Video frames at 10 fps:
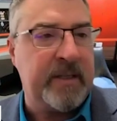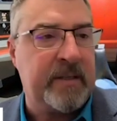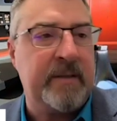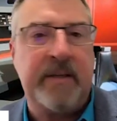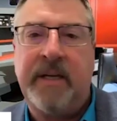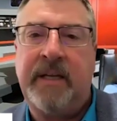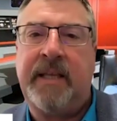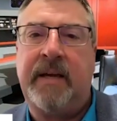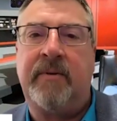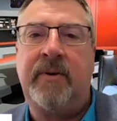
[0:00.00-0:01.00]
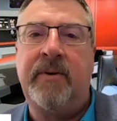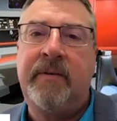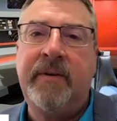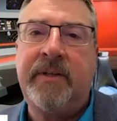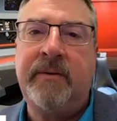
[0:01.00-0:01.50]
to hit that road
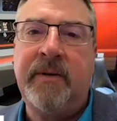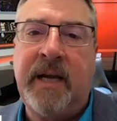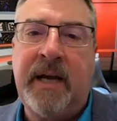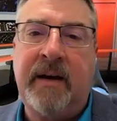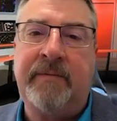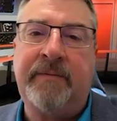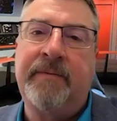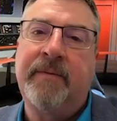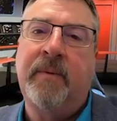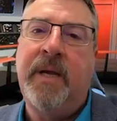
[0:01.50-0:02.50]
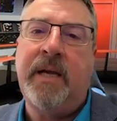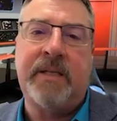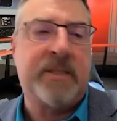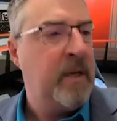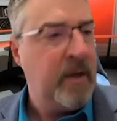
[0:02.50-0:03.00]
every two and a half
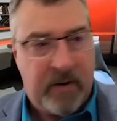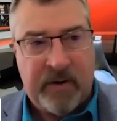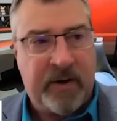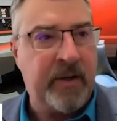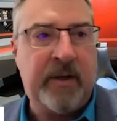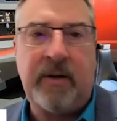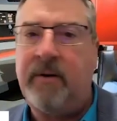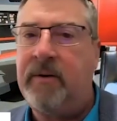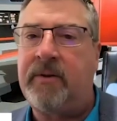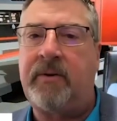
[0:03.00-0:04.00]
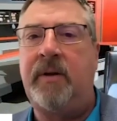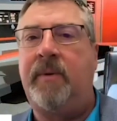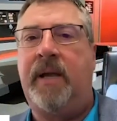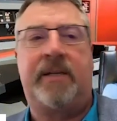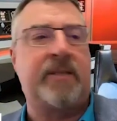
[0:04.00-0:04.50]
weeks? Or are you going to go to three
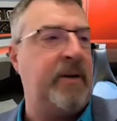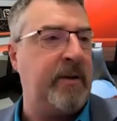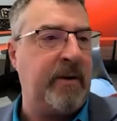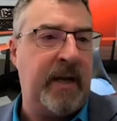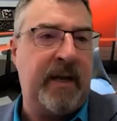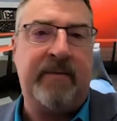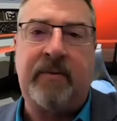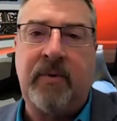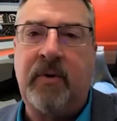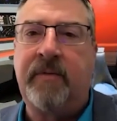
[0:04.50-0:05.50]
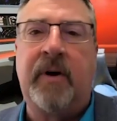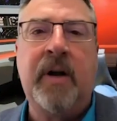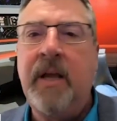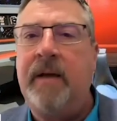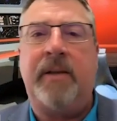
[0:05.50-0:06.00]
weeks? Are you going to have a rover?
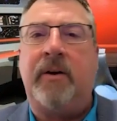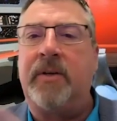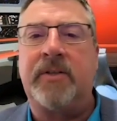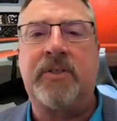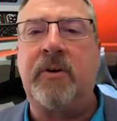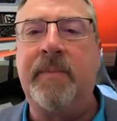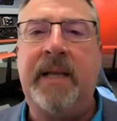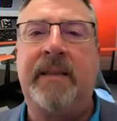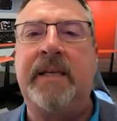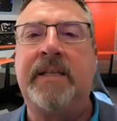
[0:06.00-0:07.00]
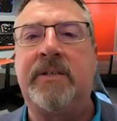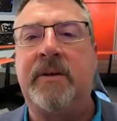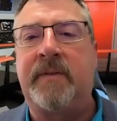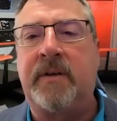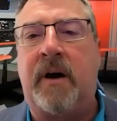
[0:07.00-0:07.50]
You know, there's so many things that
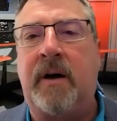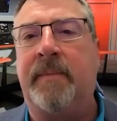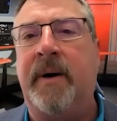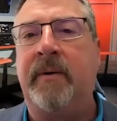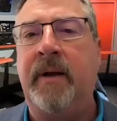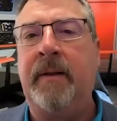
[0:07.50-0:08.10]
you have to talk about.